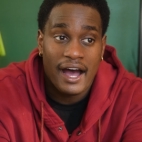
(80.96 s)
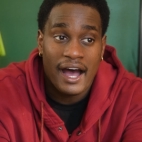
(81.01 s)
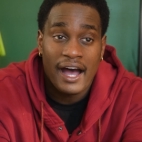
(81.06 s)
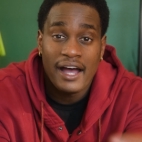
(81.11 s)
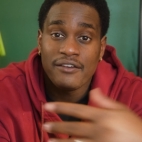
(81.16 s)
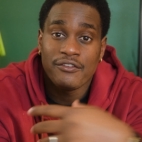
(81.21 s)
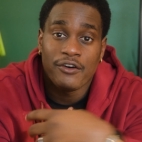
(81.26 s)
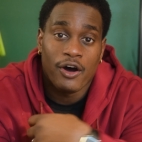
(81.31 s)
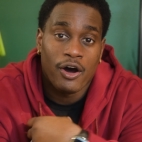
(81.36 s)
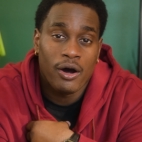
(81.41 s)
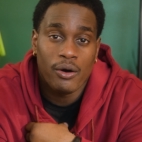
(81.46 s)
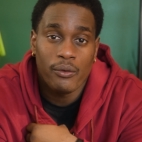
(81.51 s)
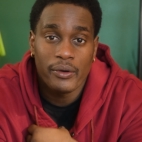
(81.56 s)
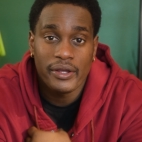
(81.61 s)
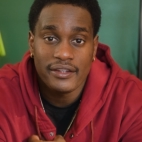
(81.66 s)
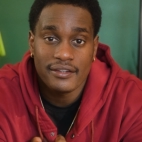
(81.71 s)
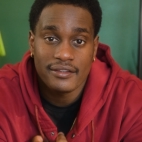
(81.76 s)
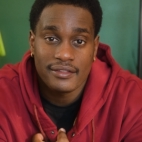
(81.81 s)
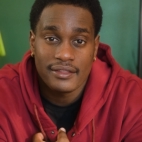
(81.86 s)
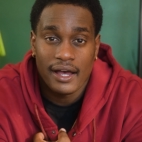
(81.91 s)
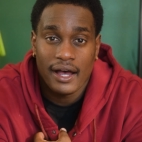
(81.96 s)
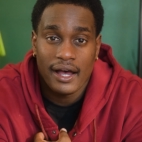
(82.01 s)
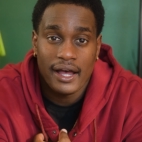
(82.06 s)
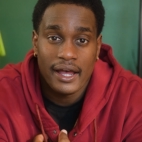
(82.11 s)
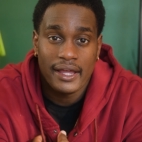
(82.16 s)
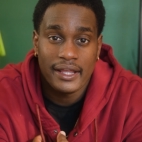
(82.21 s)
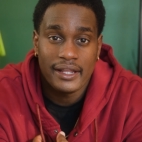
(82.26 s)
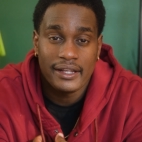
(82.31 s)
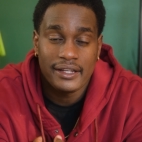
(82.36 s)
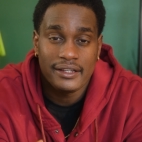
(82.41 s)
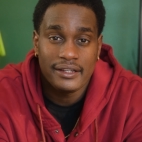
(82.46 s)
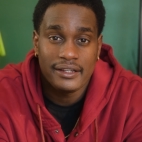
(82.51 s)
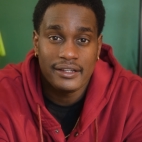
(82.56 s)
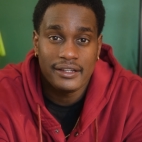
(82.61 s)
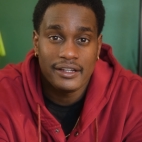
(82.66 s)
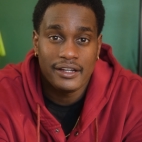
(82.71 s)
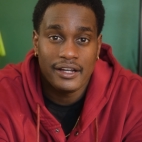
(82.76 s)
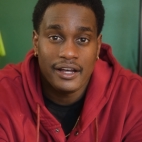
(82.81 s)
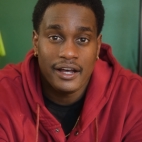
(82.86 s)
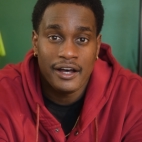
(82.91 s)
I've always thought
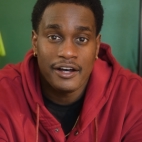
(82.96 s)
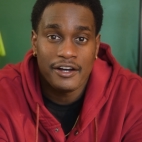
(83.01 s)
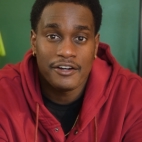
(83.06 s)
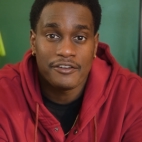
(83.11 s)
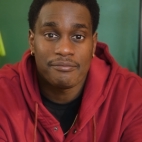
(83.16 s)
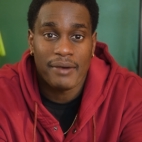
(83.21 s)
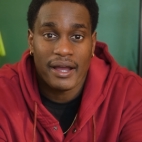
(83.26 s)
of